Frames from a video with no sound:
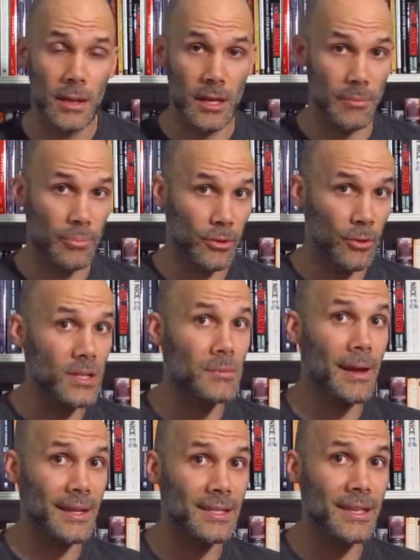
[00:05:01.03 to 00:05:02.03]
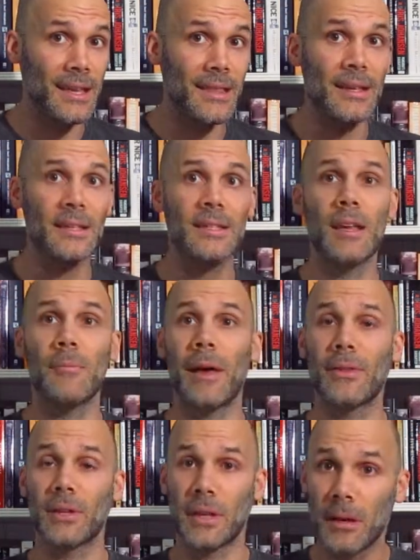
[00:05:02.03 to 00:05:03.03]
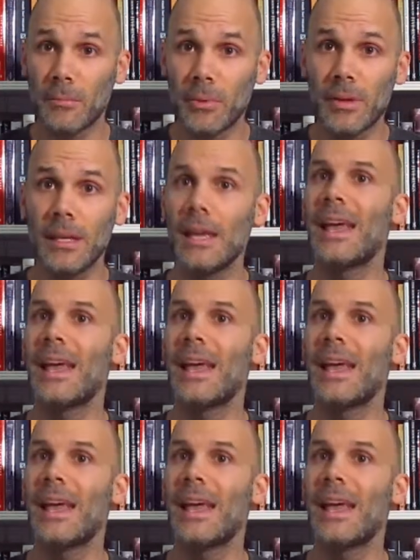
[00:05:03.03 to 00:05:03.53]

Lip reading: the employees might say this about the company,